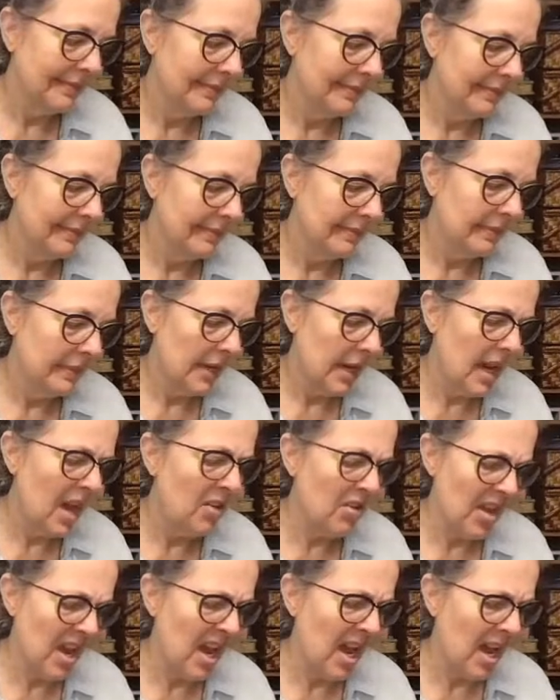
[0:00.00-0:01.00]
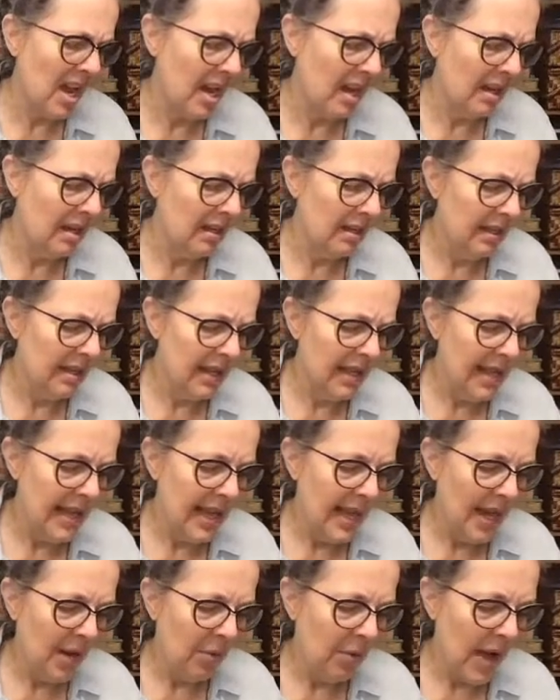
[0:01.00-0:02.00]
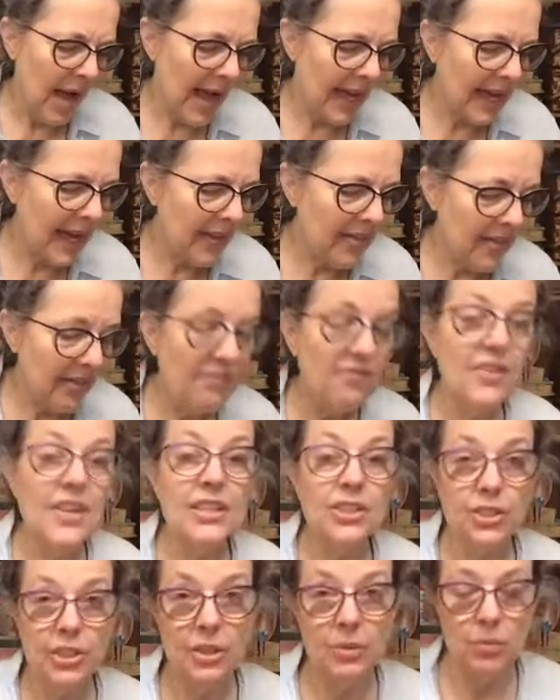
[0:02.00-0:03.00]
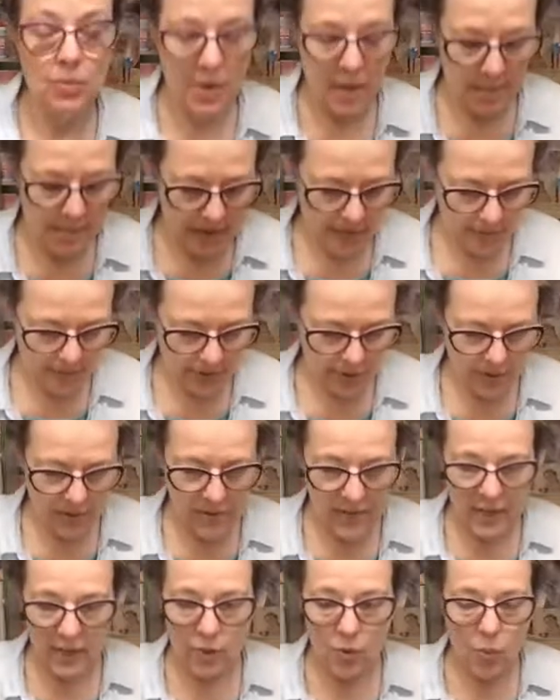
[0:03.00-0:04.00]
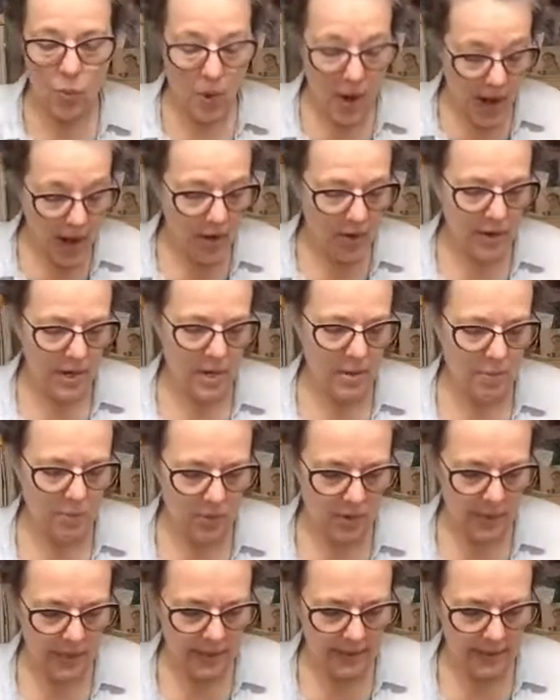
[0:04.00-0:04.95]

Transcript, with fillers: to the small stuff. Oh, yeah. Well, I got the fishing. I mean, I'm sorry, the aquarium